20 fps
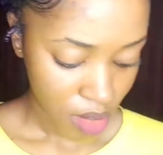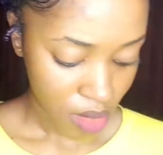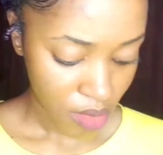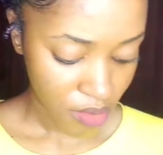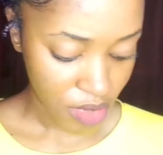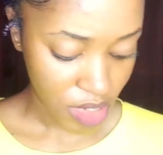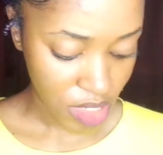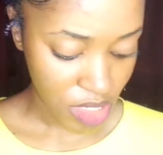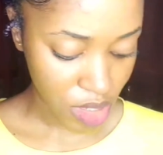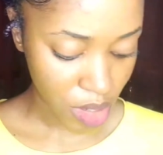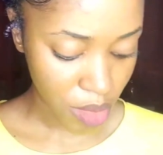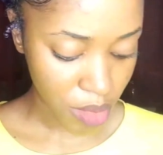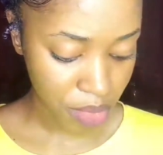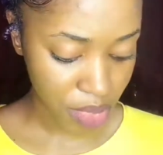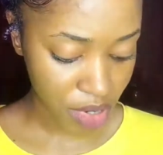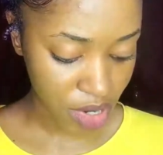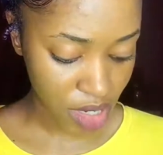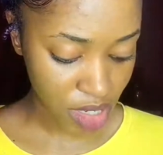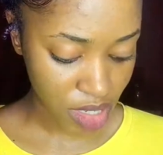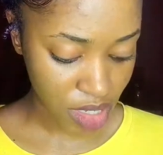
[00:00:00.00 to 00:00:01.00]
For some
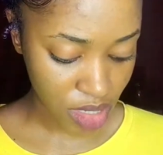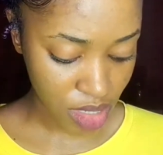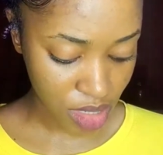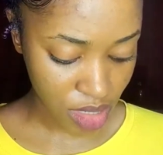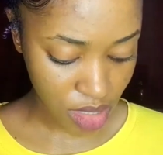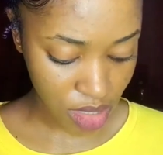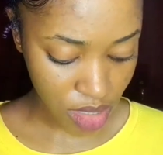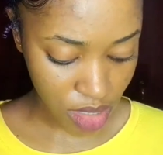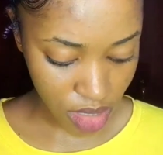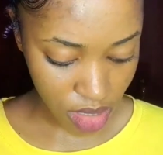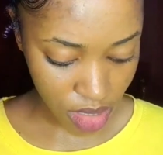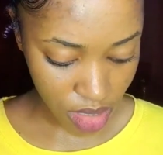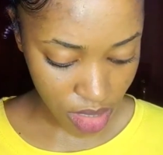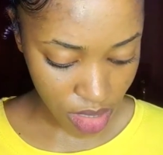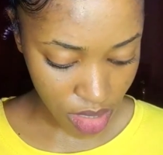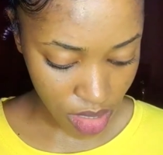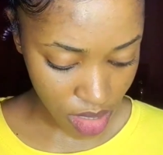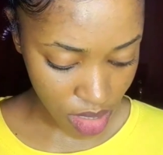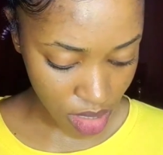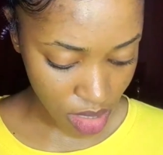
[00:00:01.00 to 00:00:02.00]
persons,
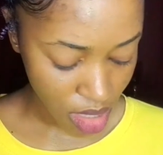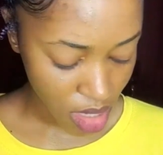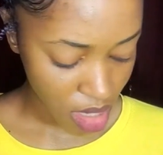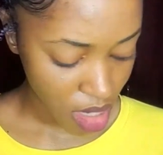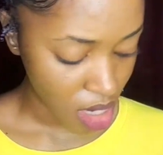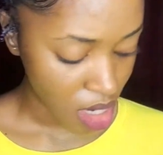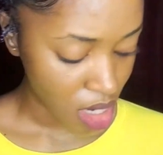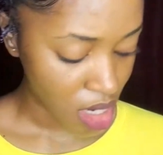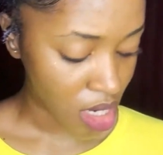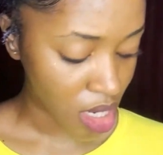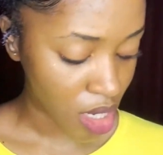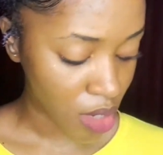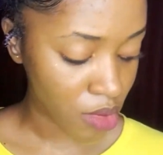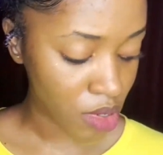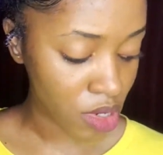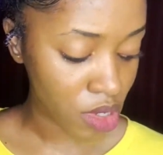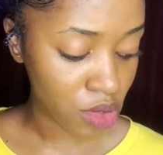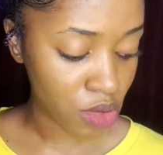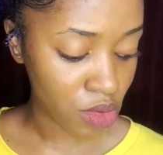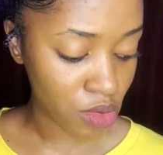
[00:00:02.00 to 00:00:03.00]
they
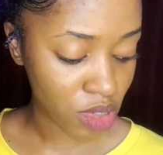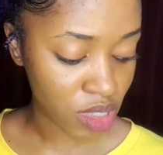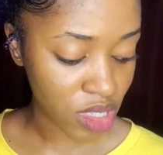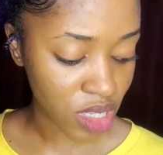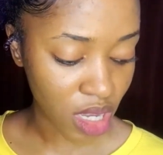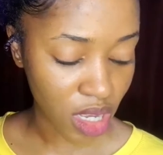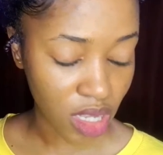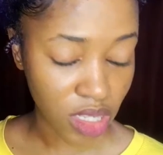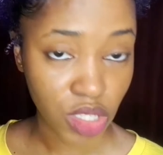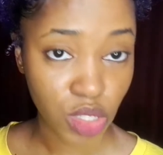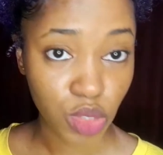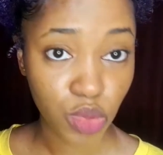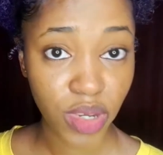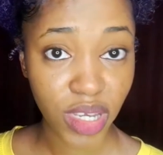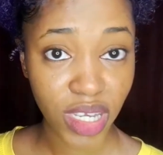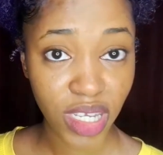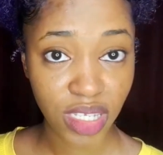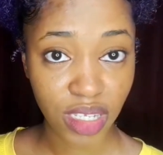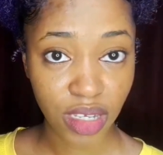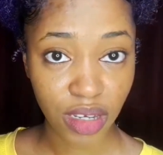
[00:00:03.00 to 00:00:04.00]
would use a
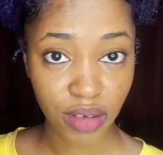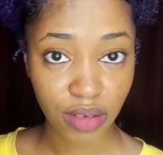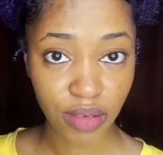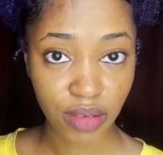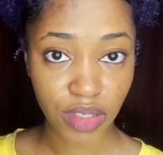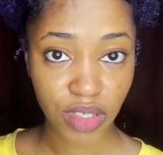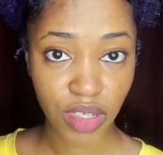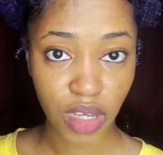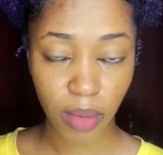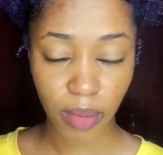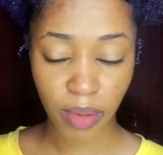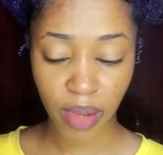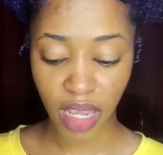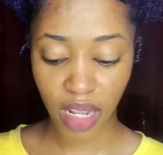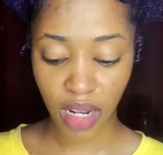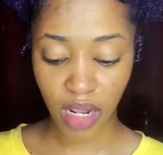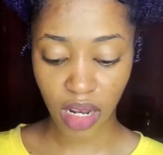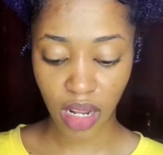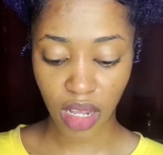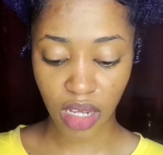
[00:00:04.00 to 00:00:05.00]
tweezer to apply
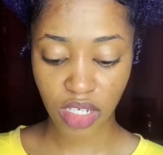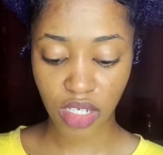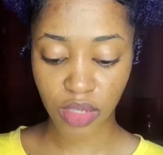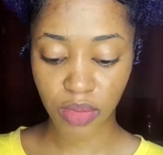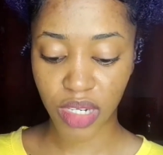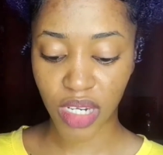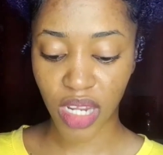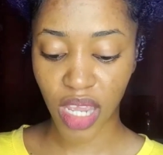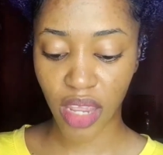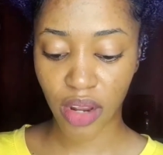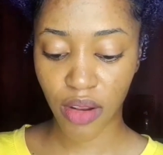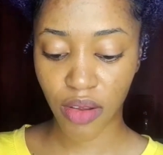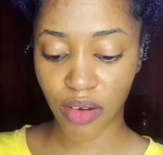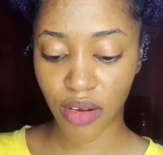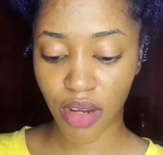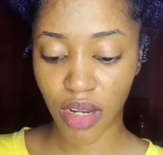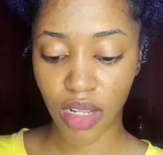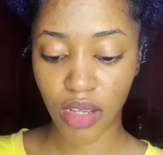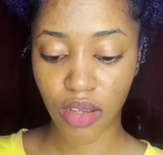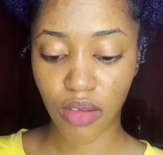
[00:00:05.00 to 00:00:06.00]
the lash, but I don't
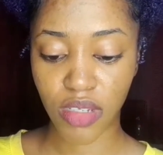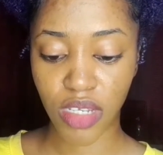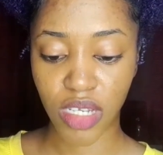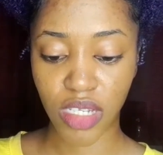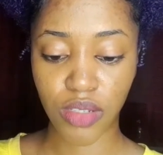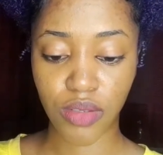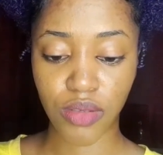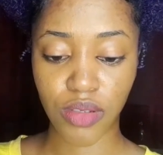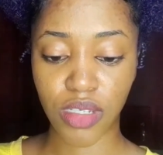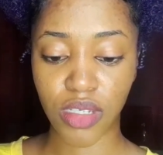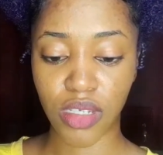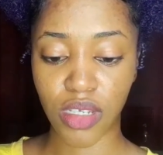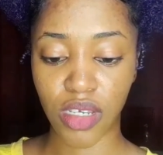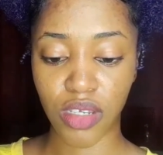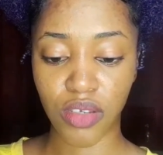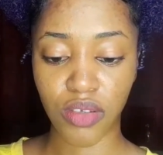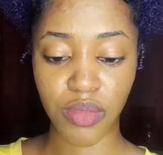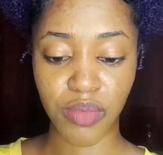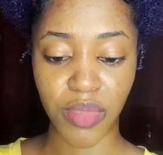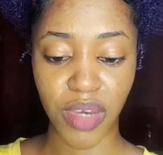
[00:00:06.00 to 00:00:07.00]
really use a tweezer. I
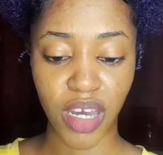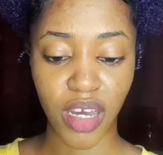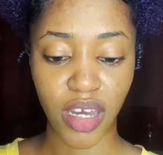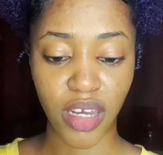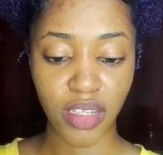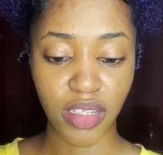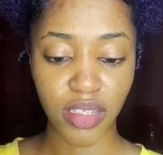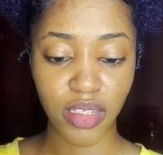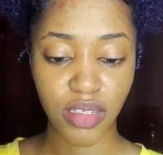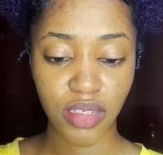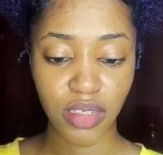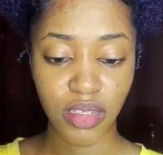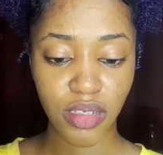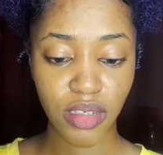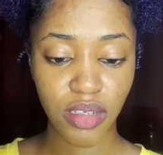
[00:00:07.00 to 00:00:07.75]
use my hands